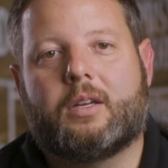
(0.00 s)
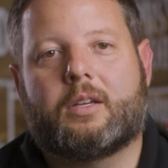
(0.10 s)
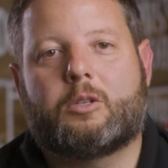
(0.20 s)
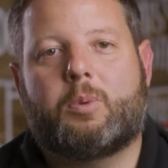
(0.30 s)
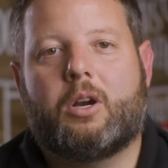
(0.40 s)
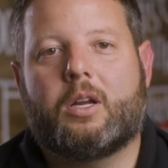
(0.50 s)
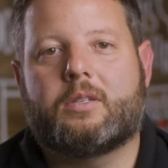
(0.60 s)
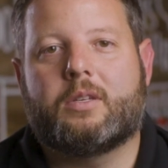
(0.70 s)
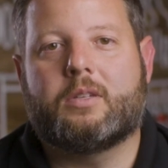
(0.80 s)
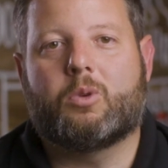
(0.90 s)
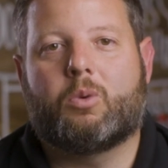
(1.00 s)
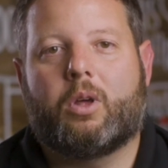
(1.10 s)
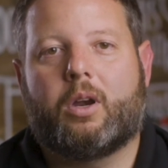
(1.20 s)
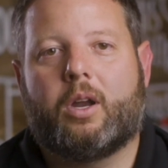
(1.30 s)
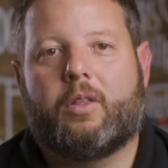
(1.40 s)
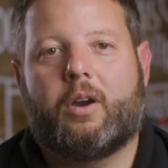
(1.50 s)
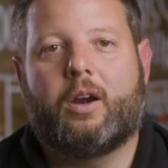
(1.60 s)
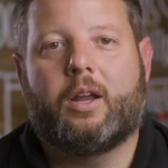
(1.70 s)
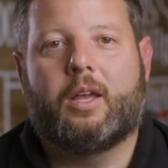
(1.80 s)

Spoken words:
experiences with one another.